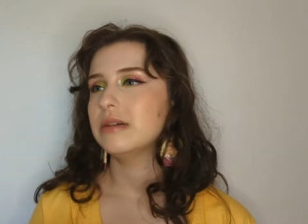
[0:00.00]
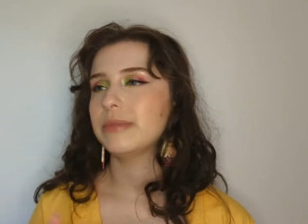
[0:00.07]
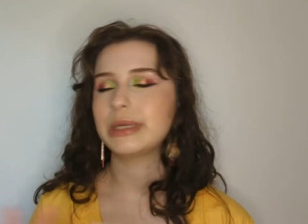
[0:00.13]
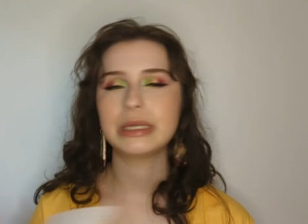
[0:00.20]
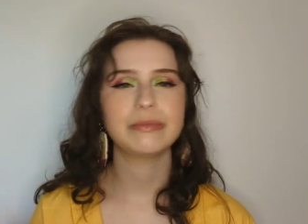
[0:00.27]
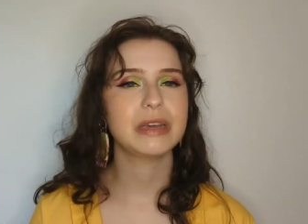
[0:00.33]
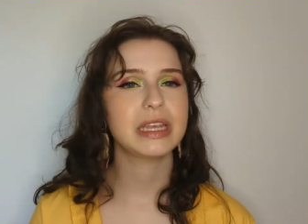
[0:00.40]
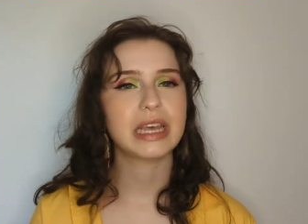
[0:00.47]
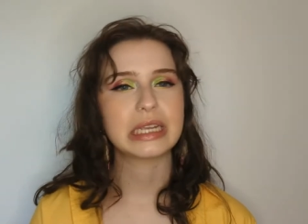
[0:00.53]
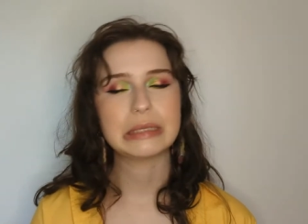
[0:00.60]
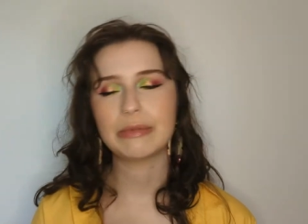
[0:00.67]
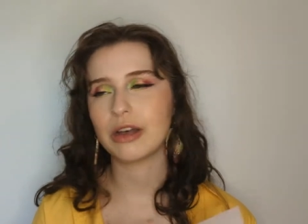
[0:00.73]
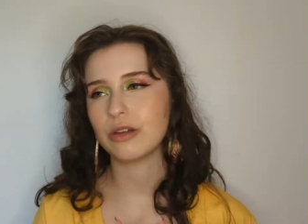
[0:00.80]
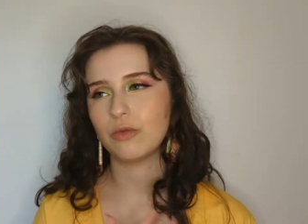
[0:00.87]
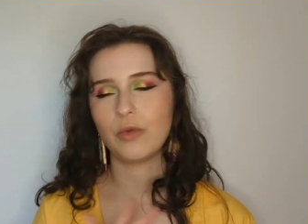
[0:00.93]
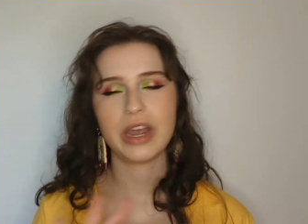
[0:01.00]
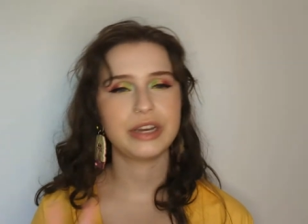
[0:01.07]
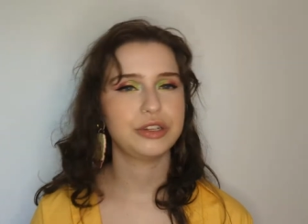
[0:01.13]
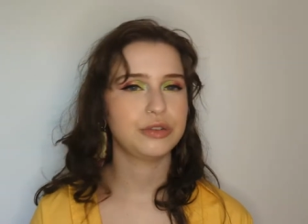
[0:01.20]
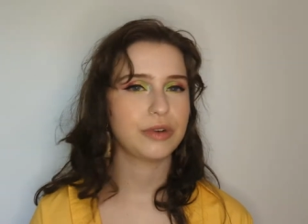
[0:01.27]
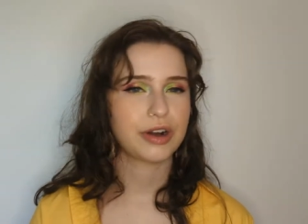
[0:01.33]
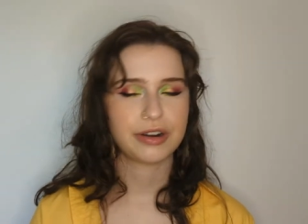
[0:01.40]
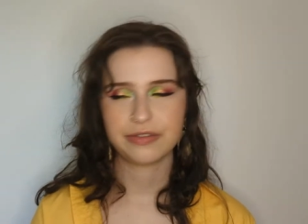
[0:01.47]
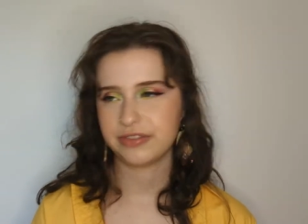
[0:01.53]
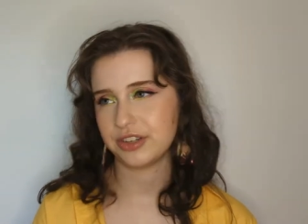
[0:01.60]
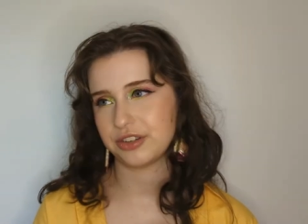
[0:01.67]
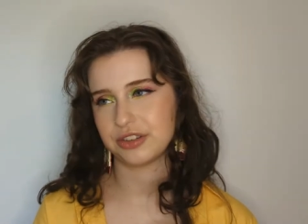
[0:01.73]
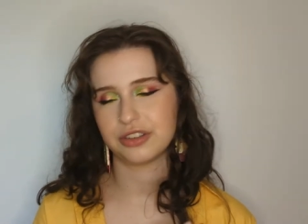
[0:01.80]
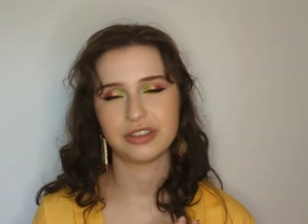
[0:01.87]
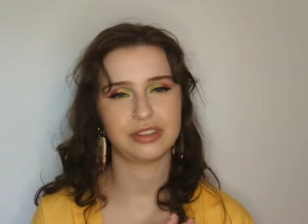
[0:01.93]
But to me, they smell way too
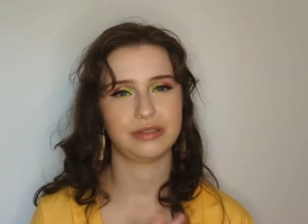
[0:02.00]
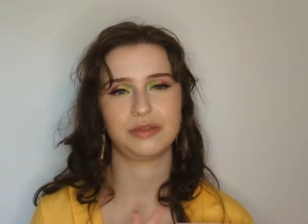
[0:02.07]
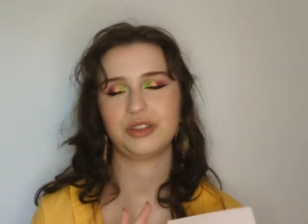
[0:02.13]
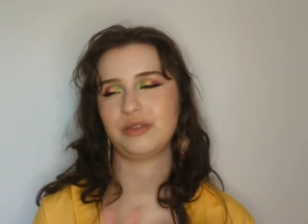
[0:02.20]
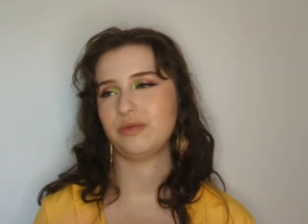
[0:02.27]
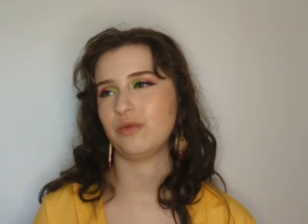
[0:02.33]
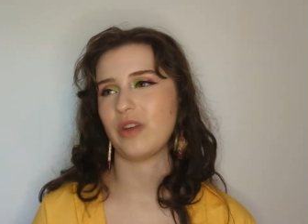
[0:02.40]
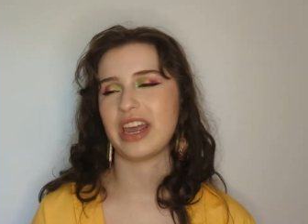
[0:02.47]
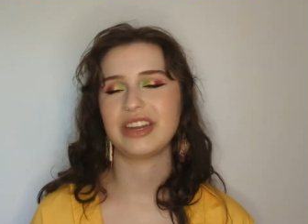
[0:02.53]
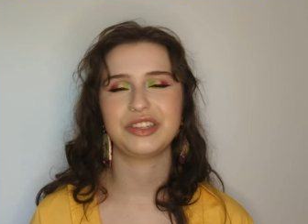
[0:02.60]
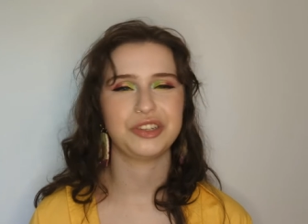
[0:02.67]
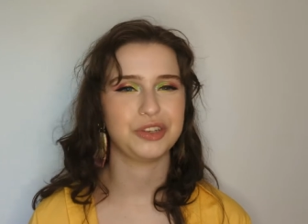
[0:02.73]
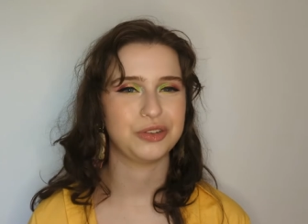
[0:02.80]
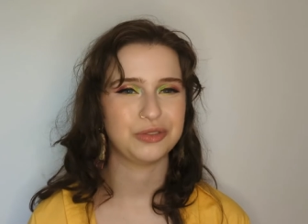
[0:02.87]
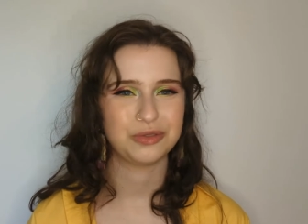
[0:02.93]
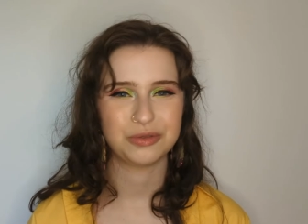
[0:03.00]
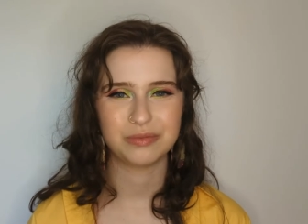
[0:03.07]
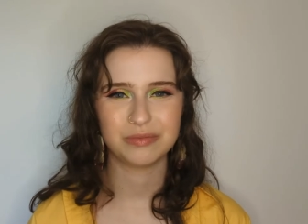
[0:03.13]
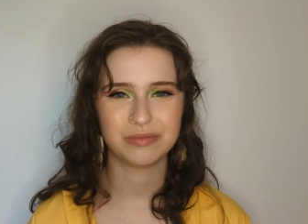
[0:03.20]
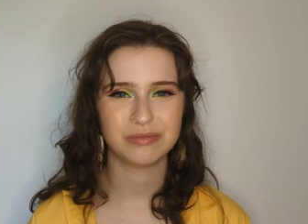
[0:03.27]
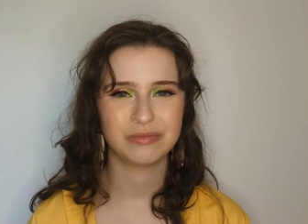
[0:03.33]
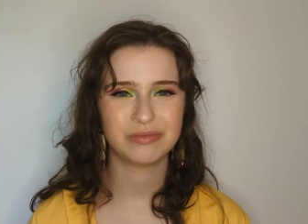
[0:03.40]
artificial, just way too,